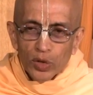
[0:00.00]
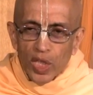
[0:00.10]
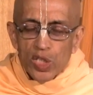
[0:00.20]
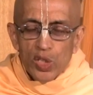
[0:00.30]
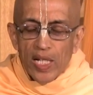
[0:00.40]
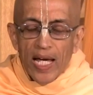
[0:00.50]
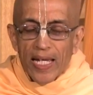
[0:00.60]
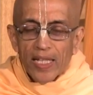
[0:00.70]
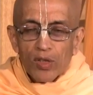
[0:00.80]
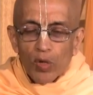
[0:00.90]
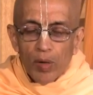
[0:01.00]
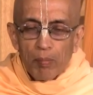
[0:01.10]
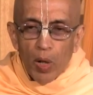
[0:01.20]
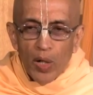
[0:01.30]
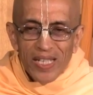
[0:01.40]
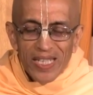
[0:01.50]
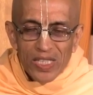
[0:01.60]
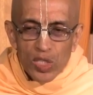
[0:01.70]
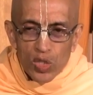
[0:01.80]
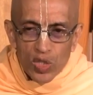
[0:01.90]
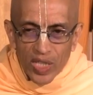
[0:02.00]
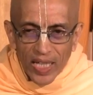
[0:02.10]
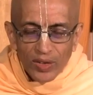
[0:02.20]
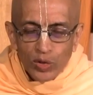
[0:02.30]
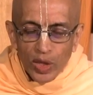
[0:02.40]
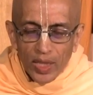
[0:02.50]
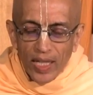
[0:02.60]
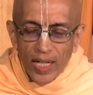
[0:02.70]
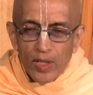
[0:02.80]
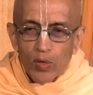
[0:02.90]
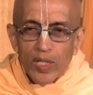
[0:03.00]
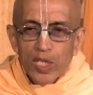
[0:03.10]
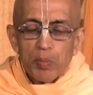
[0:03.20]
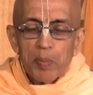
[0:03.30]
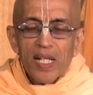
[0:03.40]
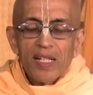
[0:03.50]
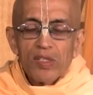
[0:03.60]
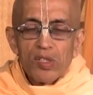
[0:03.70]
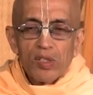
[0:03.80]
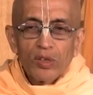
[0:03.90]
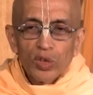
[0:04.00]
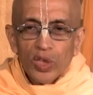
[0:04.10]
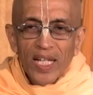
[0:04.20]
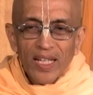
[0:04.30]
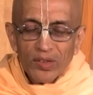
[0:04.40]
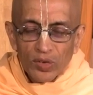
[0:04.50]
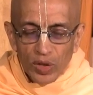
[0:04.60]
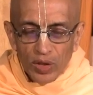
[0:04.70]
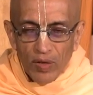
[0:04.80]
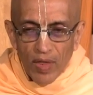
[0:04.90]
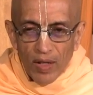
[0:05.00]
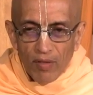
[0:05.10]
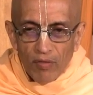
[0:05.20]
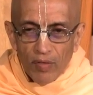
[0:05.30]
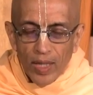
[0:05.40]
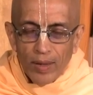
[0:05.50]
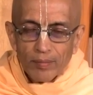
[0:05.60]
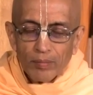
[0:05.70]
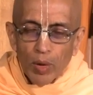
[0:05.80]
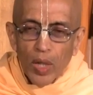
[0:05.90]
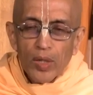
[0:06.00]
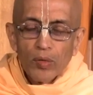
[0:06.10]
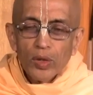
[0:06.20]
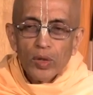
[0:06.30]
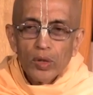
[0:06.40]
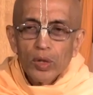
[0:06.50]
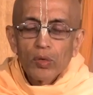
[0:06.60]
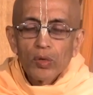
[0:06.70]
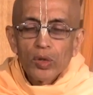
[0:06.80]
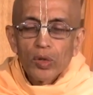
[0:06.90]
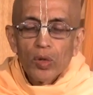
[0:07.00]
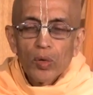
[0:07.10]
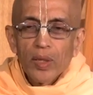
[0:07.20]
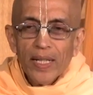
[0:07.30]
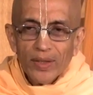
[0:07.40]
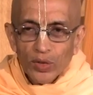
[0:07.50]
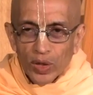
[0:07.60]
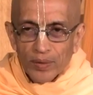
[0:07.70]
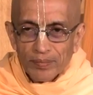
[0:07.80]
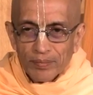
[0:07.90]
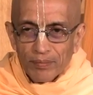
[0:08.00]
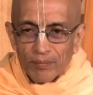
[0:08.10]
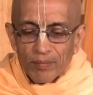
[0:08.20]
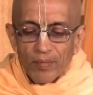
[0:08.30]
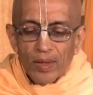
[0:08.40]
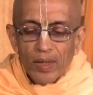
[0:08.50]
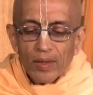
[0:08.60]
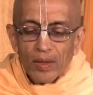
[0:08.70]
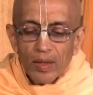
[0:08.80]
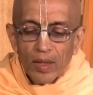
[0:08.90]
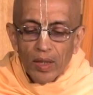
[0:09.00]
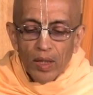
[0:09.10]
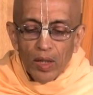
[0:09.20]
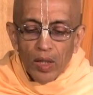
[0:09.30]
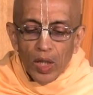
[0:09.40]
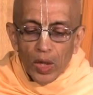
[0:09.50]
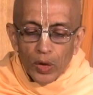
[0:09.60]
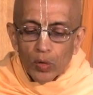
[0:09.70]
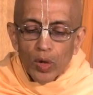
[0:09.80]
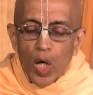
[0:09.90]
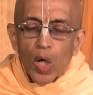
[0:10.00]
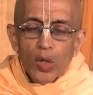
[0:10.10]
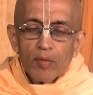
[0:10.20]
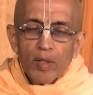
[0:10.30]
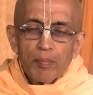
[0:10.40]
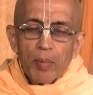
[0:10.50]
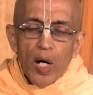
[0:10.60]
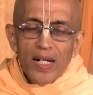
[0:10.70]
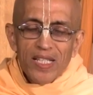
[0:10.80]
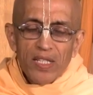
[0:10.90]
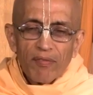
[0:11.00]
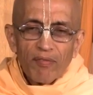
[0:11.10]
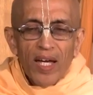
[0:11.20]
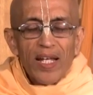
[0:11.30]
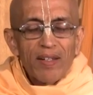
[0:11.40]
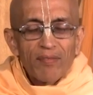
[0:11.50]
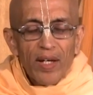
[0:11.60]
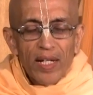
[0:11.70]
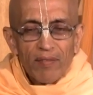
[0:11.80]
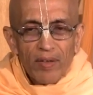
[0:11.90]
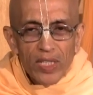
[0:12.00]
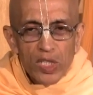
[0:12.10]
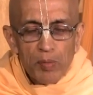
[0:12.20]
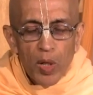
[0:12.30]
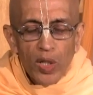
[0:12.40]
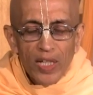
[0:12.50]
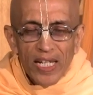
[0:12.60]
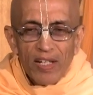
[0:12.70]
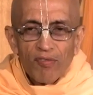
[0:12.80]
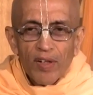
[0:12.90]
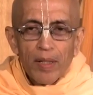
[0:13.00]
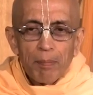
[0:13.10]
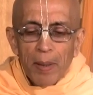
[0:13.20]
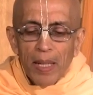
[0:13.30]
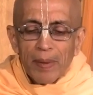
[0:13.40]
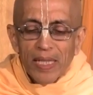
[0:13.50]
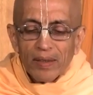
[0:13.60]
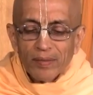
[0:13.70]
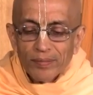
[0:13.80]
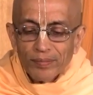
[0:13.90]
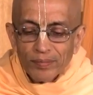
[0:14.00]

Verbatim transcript: Just like your body is changing and you experience the change from boyhood to youth to old age. Hmm, you know you were born as a very, very, very small infant baby,